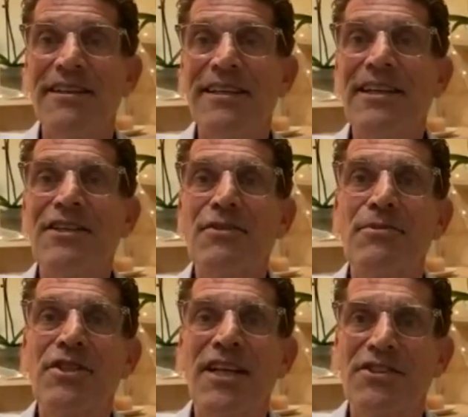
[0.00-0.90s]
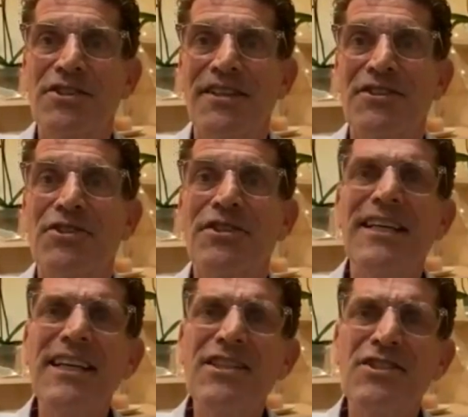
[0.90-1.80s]
getting some sustenance,
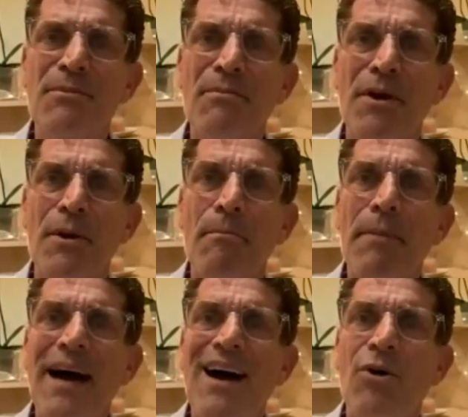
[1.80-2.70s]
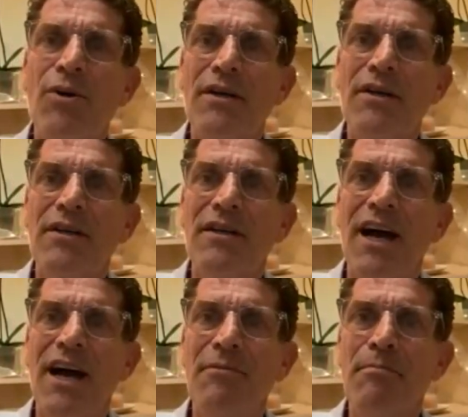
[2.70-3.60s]
getting some power.
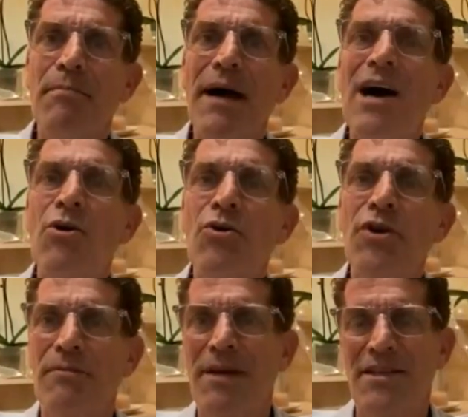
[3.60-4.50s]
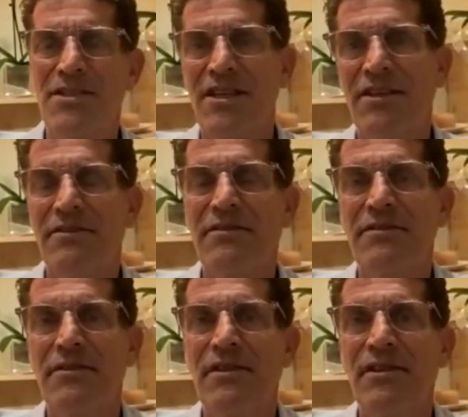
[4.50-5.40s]
I'm empowering myself
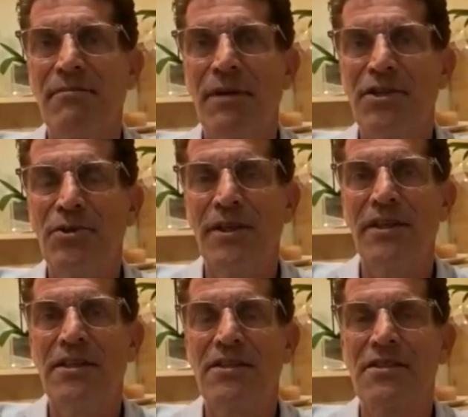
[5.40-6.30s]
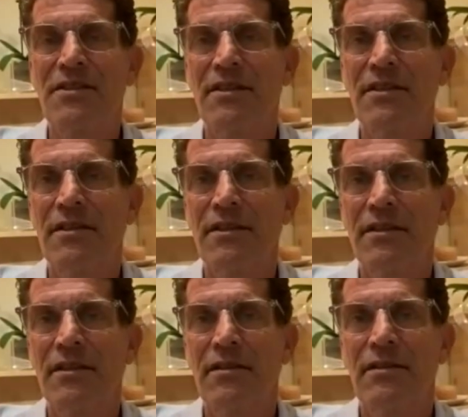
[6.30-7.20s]
by doing this.
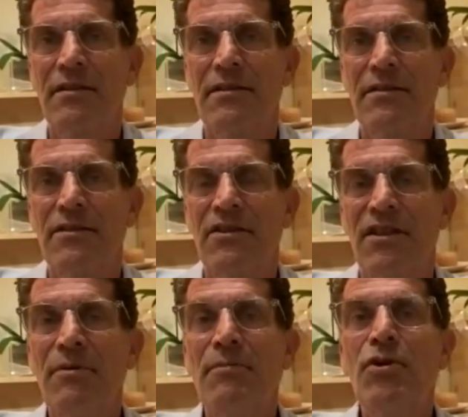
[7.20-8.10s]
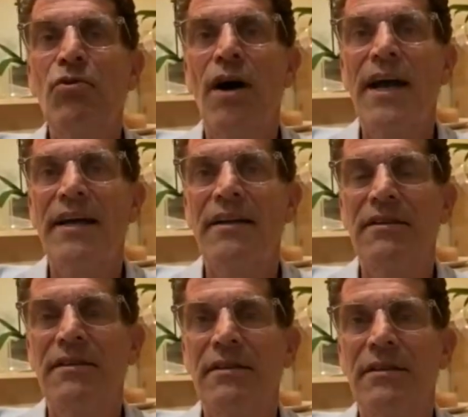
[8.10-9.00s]
So let me be quiet
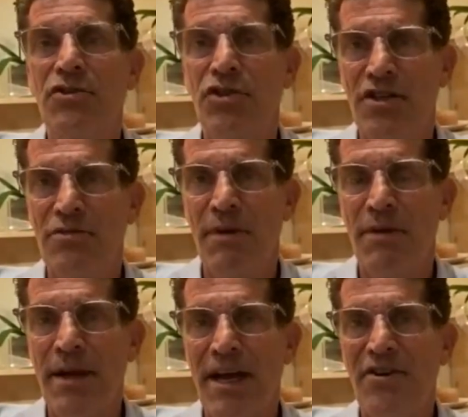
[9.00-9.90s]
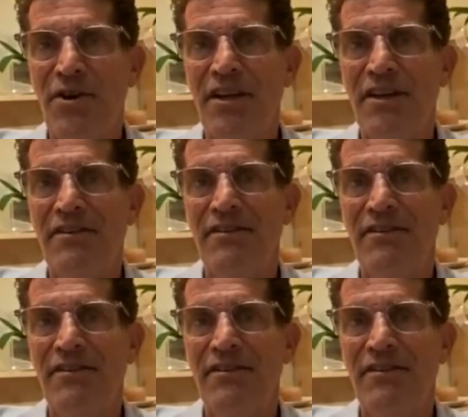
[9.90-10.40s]
and charge my battery.